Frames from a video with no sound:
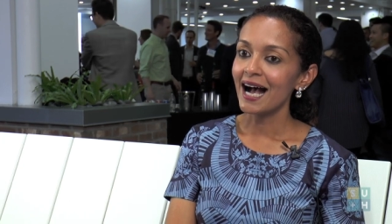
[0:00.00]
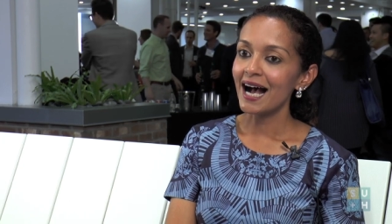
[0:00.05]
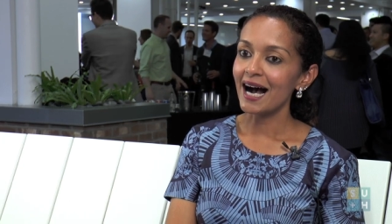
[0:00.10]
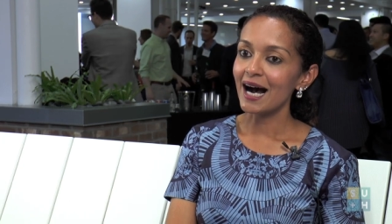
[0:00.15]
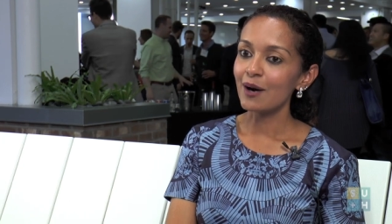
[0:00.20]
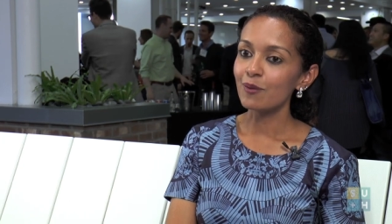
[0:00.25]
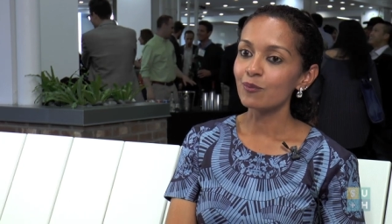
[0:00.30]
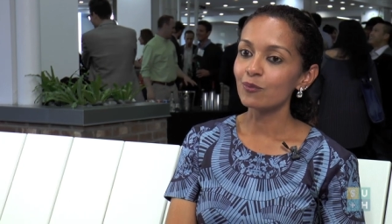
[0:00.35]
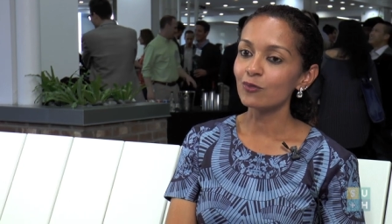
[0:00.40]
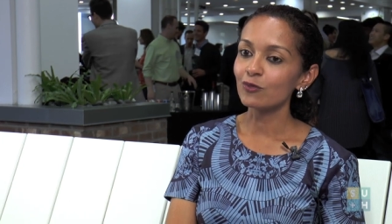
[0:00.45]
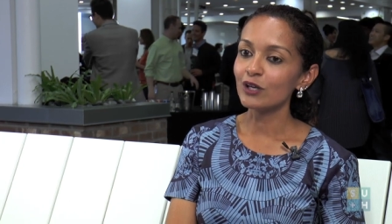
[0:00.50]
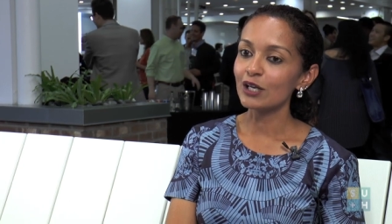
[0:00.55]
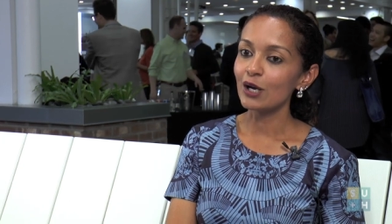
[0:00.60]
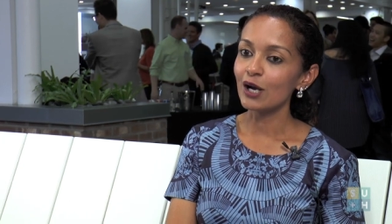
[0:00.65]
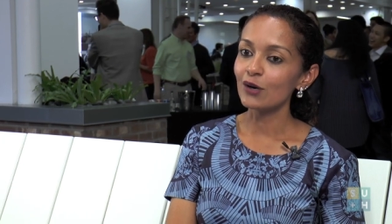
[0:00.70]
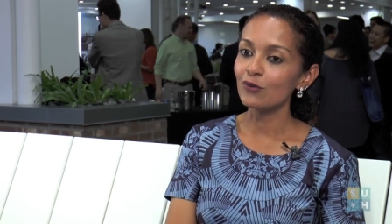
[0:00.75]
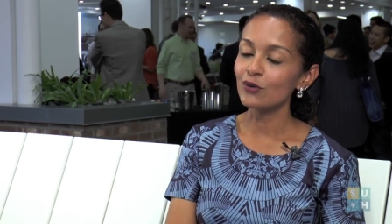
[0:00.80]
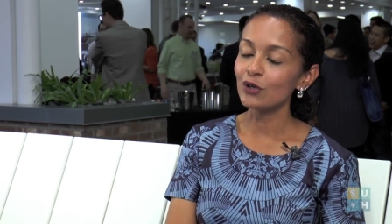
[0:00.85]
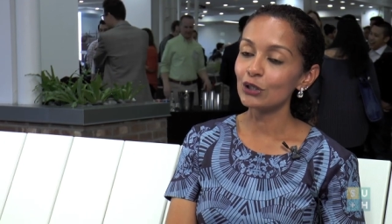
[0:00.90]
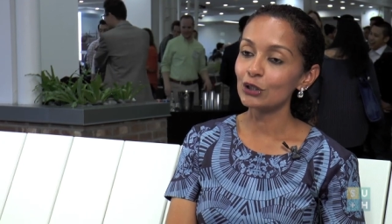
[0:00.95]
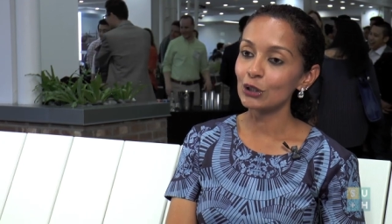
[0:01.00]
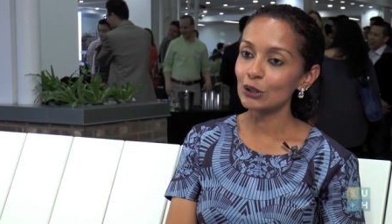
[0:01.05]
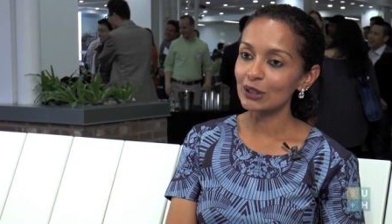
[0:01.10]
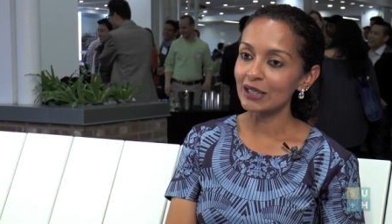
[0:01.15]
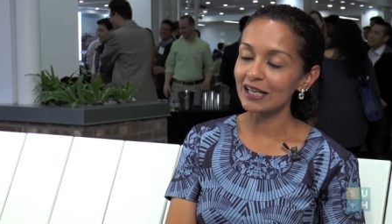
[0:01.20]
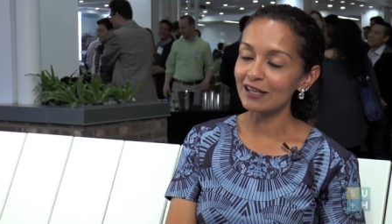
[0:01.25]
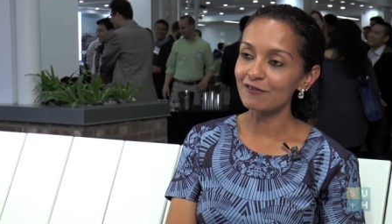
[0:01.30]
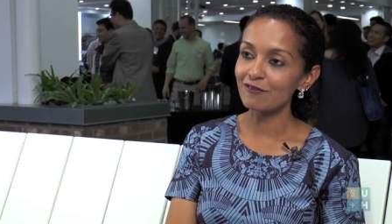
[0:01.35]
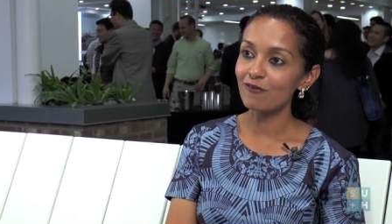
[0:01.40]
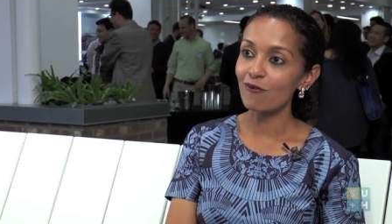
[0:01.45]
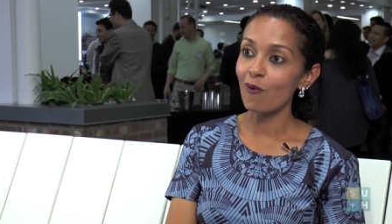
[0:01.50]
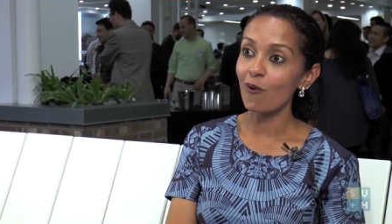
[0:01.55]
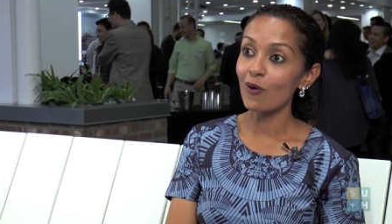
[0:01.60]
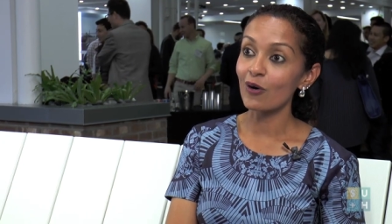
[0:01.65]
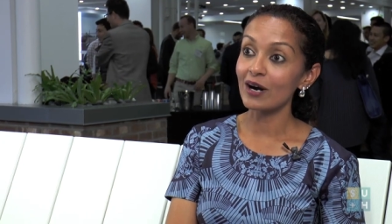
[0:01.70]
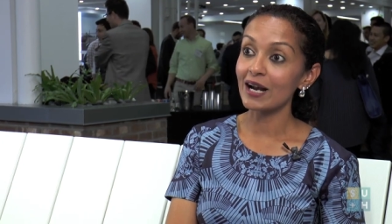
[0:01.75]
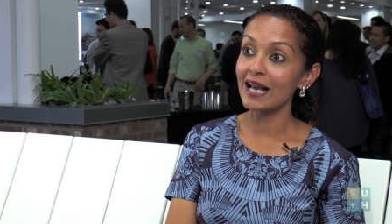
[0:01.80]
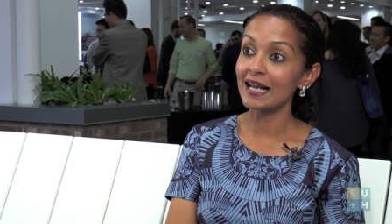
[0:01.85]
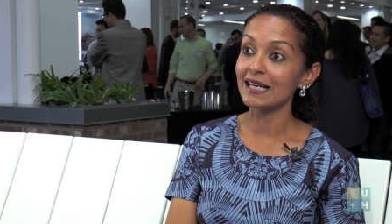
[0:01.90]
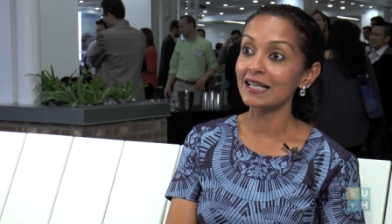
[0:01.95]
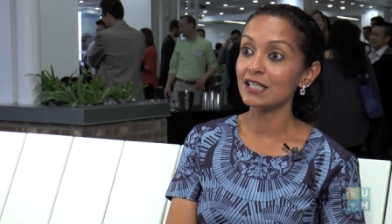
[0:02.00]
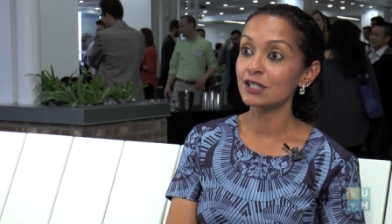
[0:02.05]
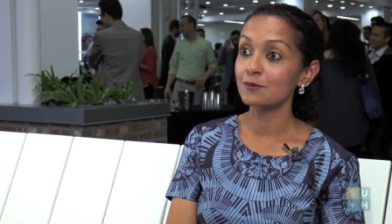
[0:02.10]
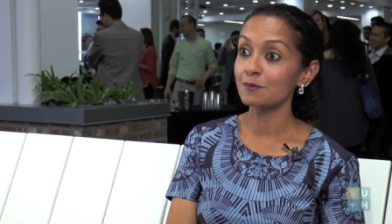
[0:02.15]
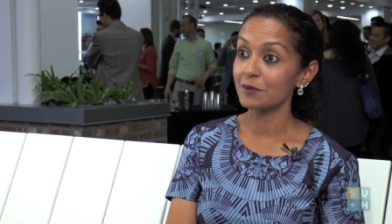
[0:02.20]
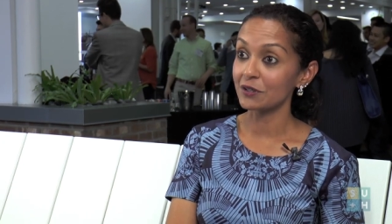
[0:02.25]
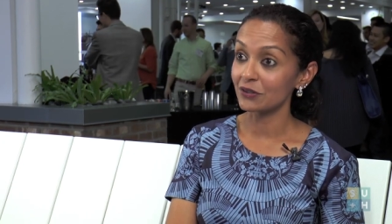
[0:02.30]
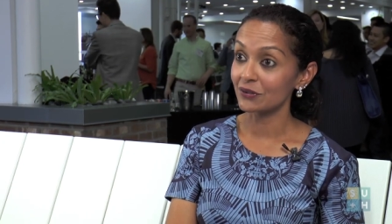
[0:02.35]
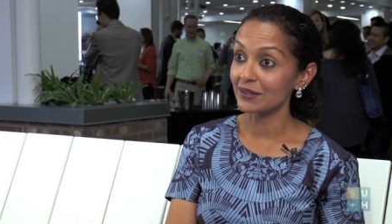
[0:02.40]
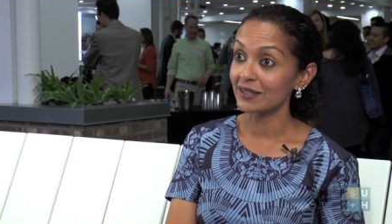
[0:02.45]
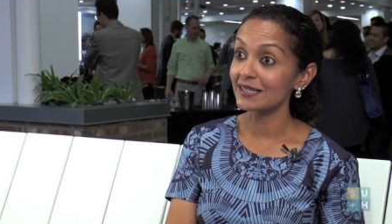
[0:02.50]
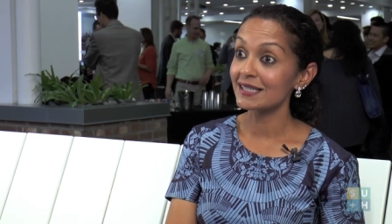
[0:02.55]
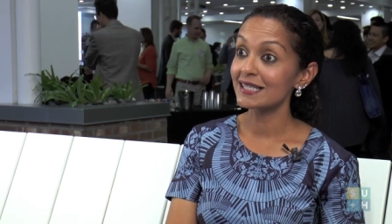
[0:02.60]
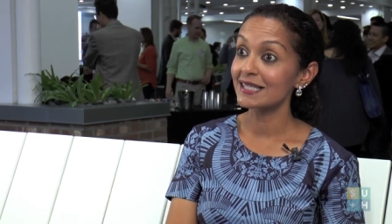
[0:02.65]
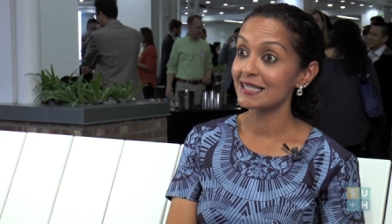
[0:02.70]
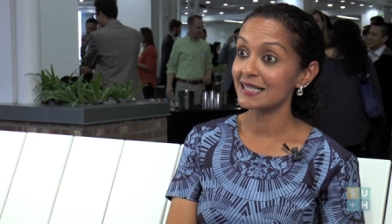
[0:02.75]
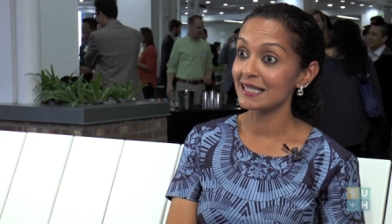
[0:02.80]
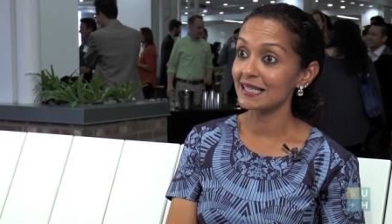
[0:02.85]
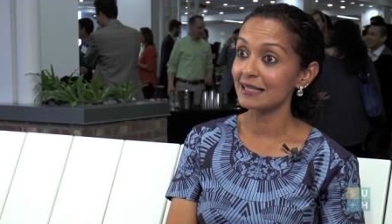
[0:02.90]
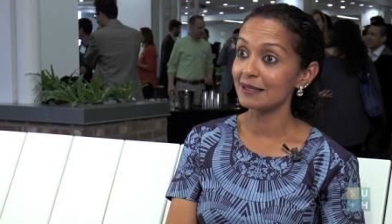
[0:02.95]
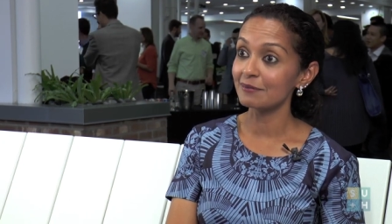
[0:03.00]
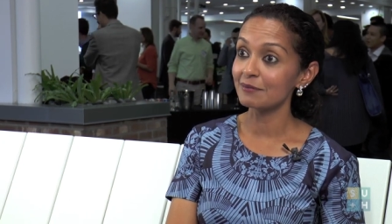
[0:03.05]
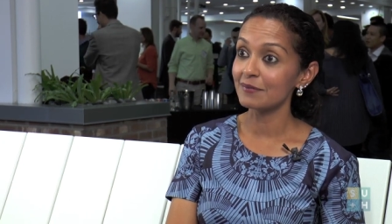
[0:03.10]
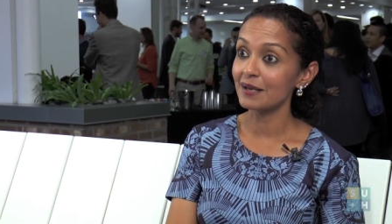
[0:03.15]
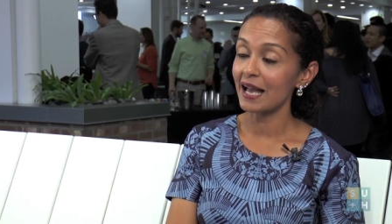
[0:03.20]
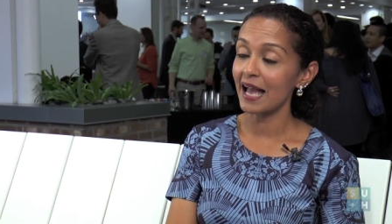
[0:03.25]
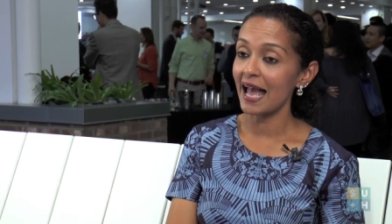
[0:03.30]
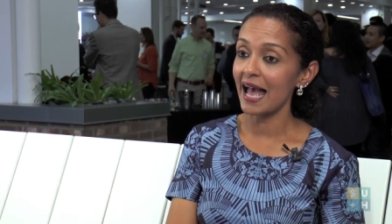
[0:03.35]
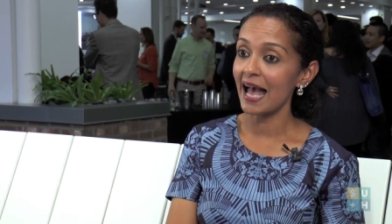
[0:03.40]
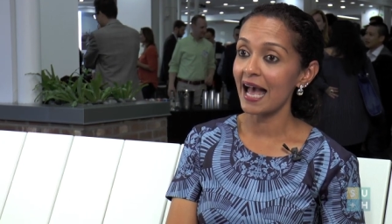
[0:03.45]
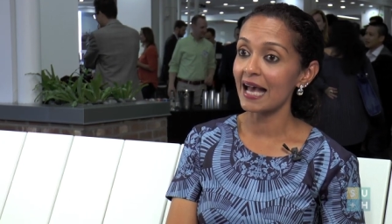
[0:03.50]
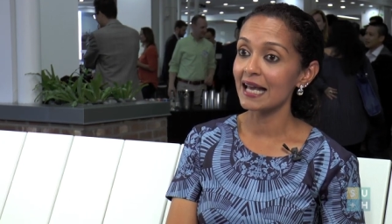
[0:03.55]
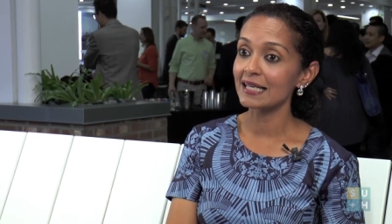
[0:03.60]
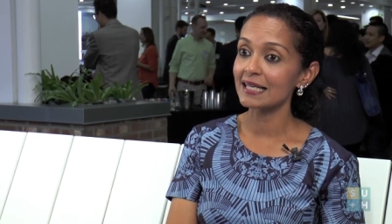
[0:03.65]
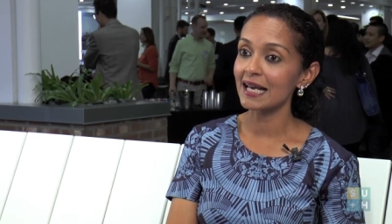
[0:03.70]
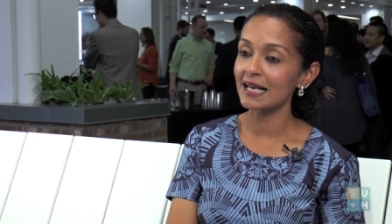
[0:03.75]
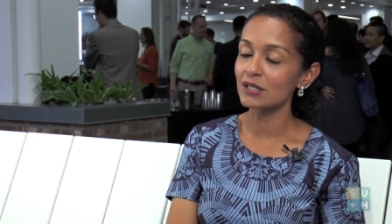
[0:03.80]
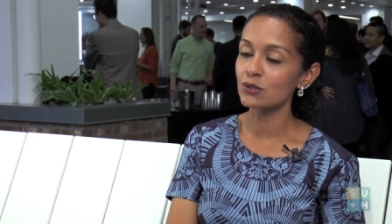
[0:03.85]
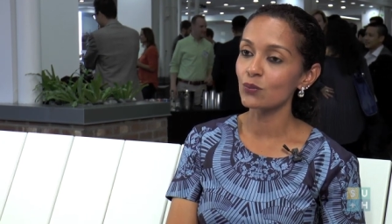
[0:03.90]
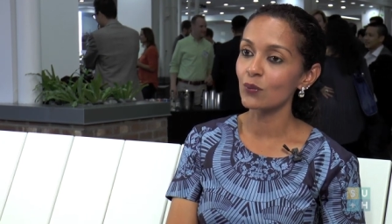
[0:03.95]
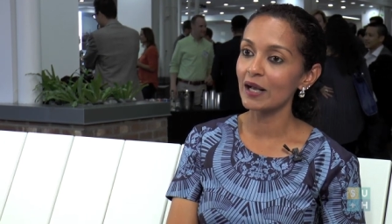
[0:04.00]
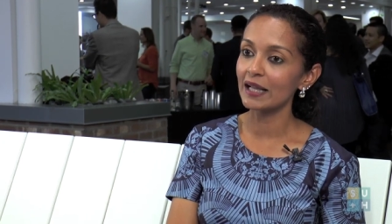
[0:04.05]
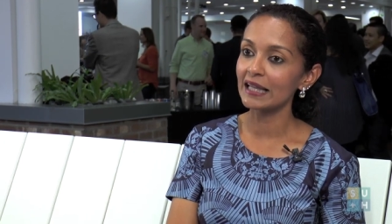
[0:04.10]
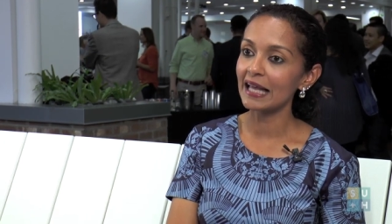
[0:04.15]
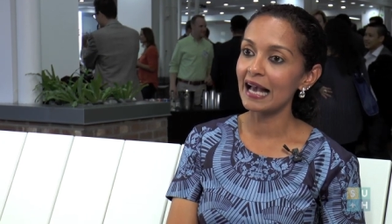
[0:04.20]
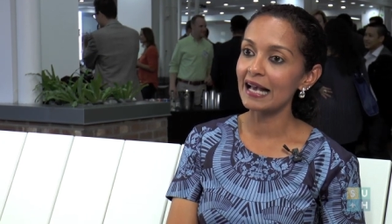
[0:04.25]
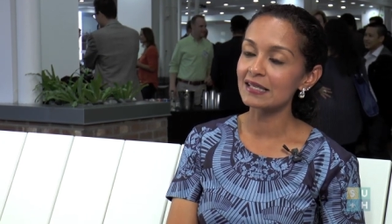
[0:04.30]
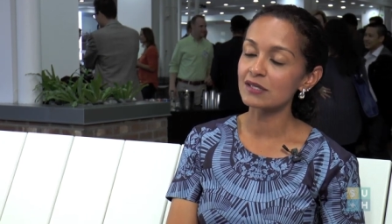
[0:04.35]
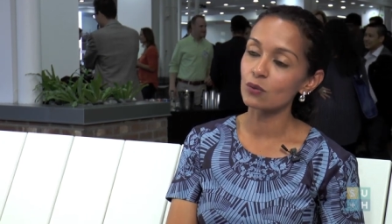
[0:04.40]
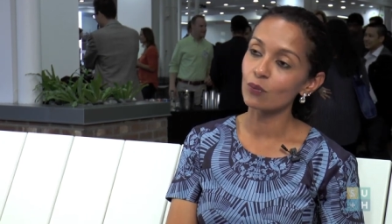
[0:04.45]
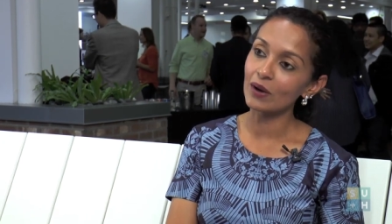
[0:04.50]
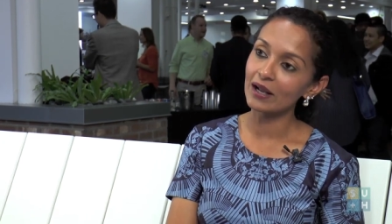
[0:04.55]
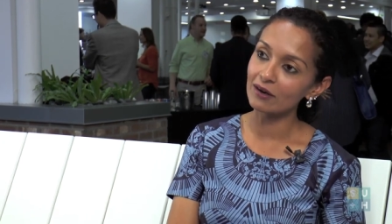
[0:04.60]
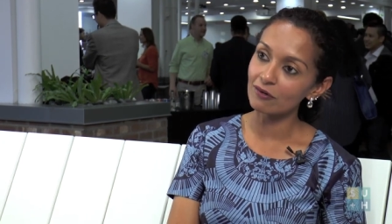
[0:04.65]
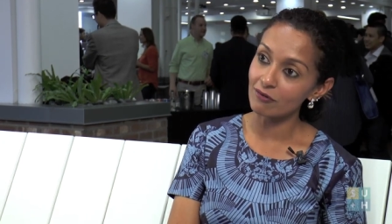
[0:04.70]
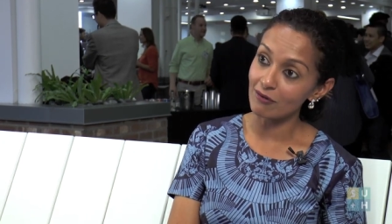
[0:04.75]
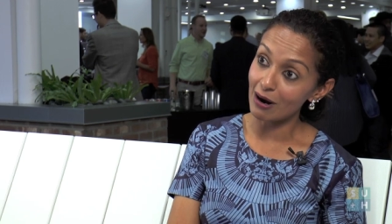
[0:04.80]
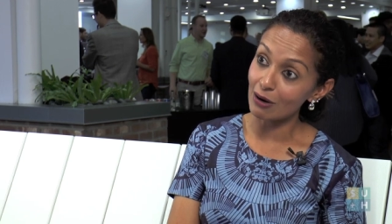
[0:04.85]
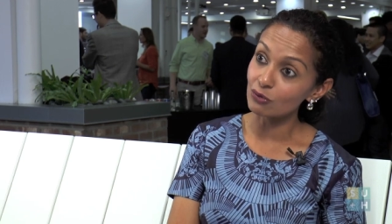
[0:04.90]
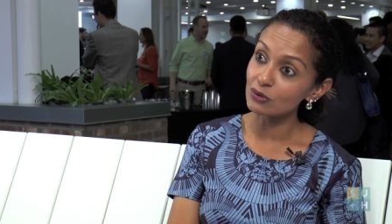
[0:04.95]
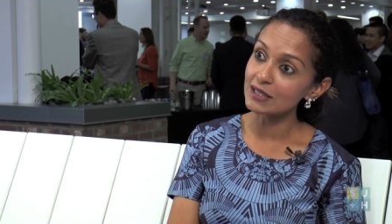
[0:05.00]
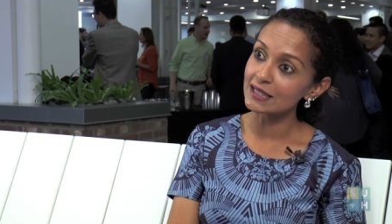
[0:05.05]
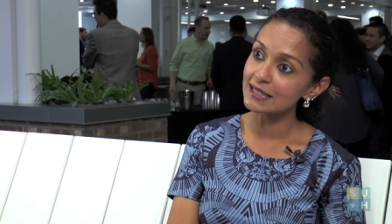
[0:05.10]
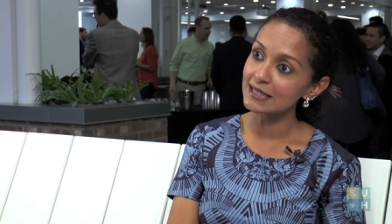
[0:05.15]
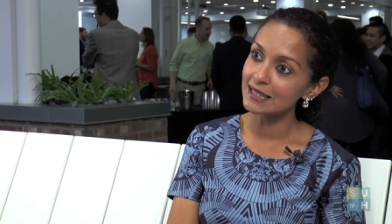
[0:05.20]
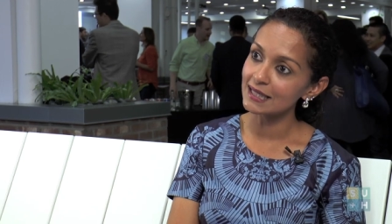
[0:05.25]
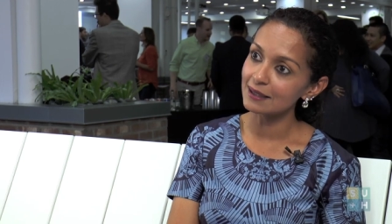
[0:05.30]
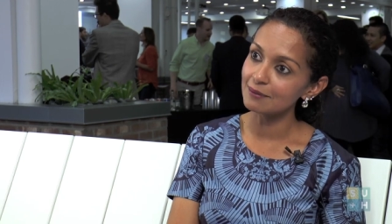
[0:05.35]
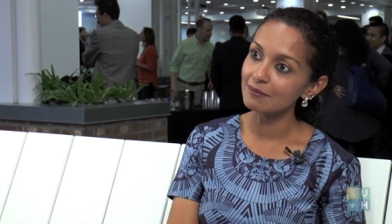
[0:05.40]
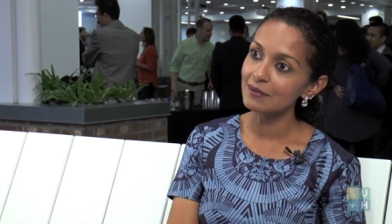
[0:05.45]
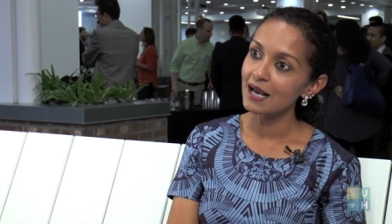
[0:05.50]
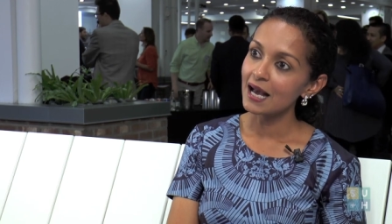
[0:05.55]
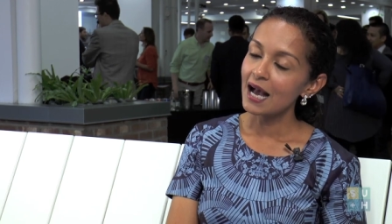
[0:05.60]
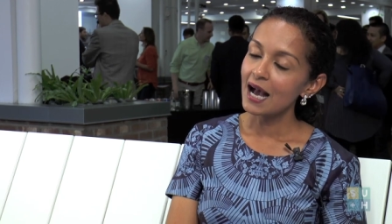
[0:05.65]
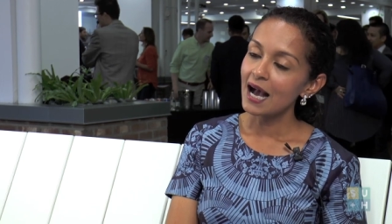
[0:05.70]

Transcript: Um, we, we are looking for an experienced team and as well as a well-rounded team.